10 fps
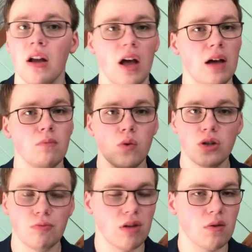uh,
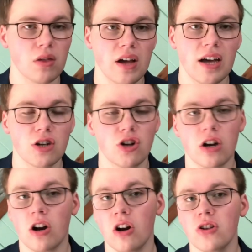mostly playing with a guy like John
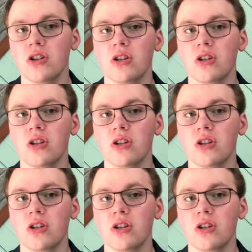Carlson.